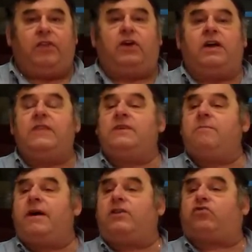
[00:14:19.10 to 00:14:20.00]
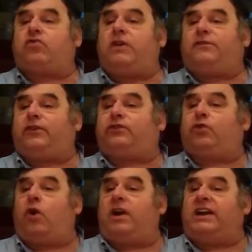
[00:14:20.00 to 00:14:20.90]
They're in the ministry for
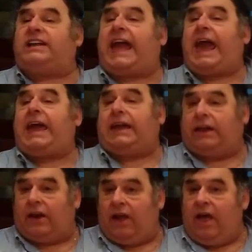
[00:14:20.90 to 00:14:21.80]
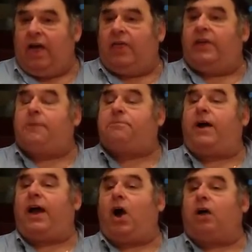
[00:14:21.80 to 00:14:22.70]
sordid gain. Their
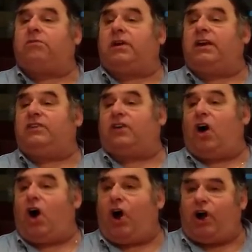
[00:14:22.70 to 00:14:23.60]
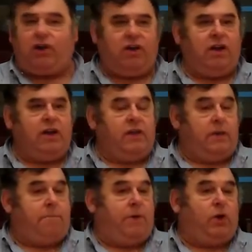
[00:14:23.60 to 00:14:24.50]
priorities are
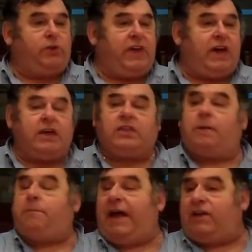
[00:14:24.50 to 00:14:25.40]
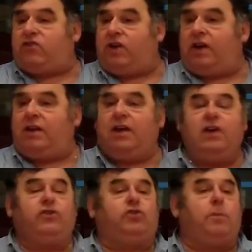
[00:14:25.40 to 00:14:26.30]
the building, their pension,
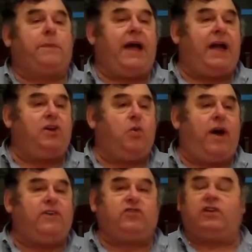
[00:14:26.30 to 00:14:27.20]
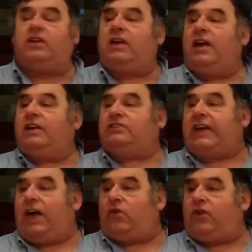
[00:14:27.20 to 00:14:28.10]
superannuation,
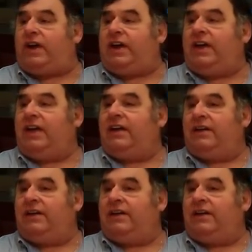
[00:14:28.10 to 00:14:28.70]
salary,